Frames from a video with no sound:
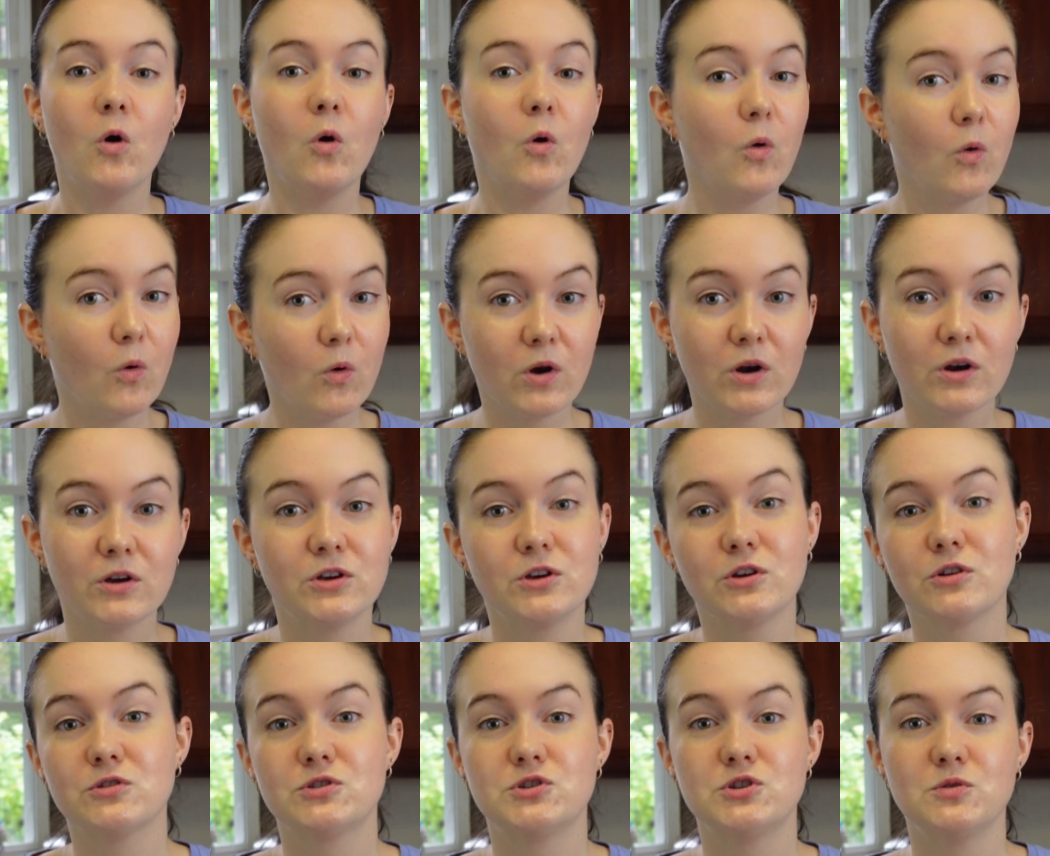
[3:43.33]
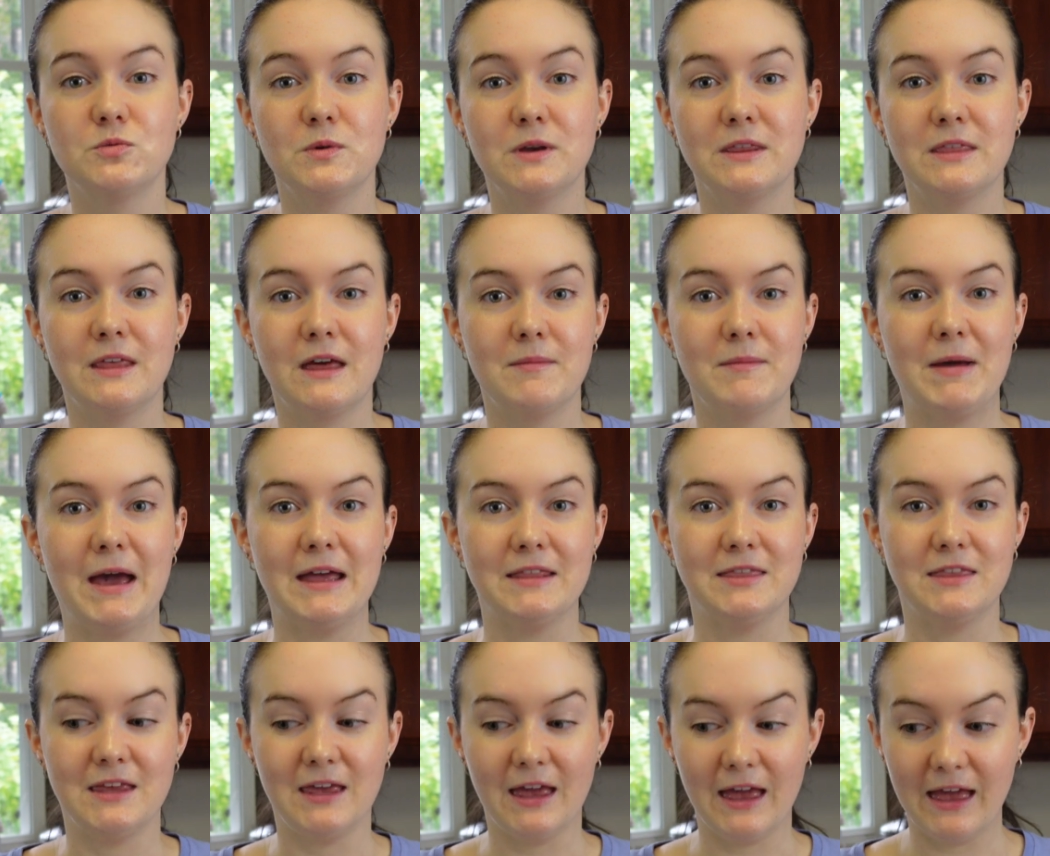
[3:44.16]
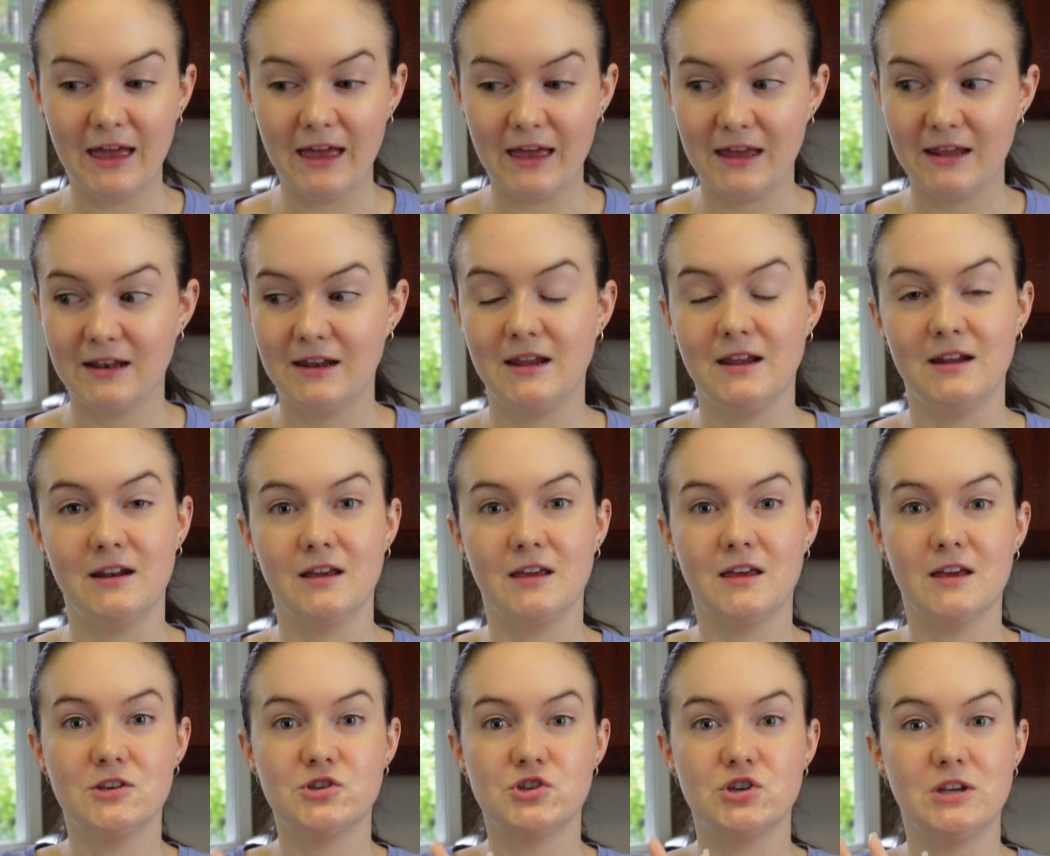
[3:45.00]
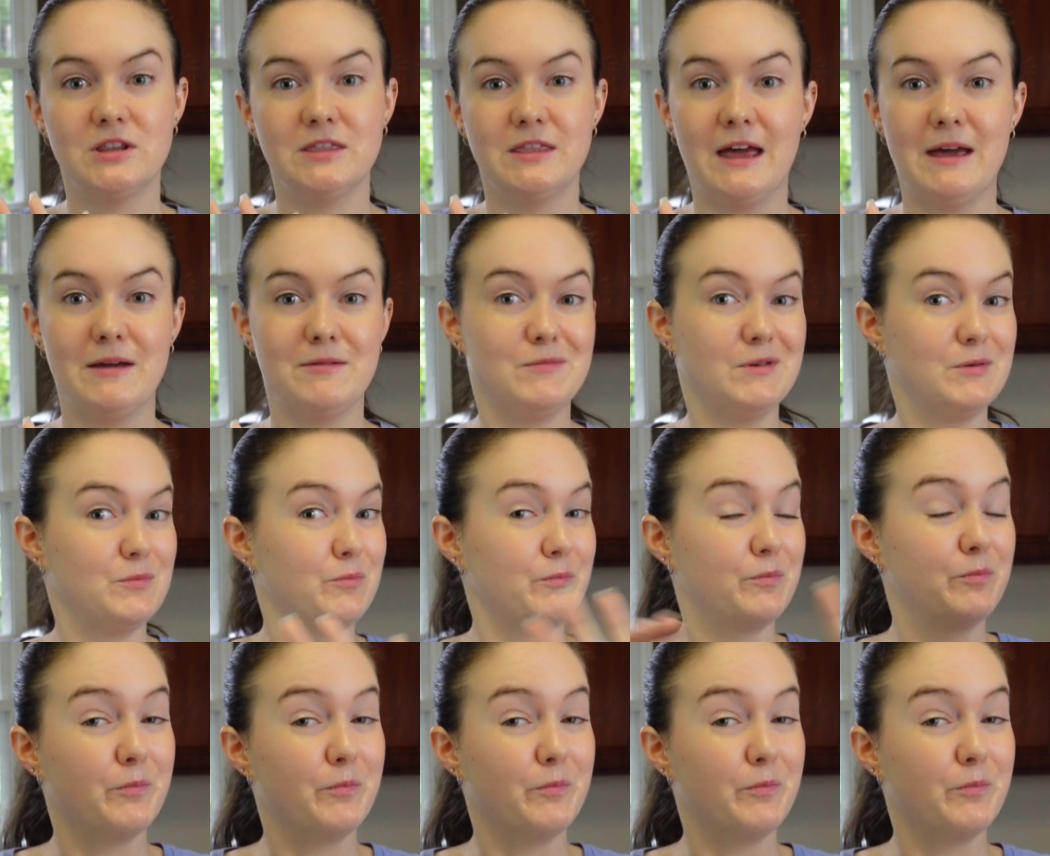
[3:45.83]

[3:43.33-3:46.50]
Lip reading: or you're doing them at the end in a kitchen that